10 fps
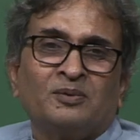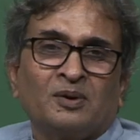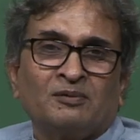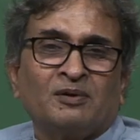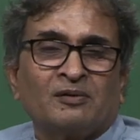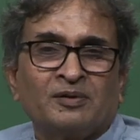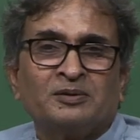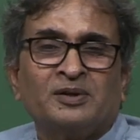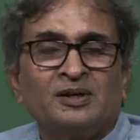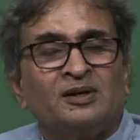whatever the
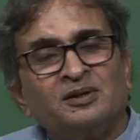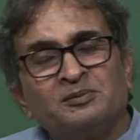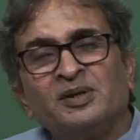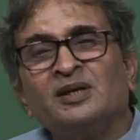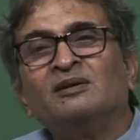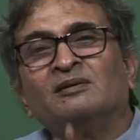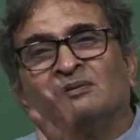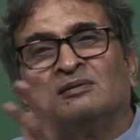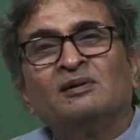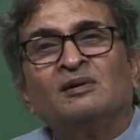thing is being
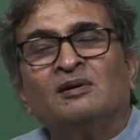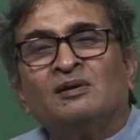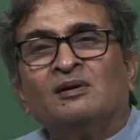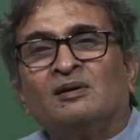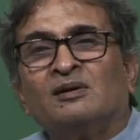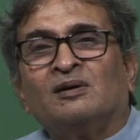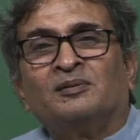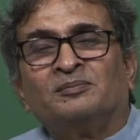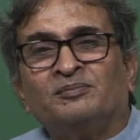uh,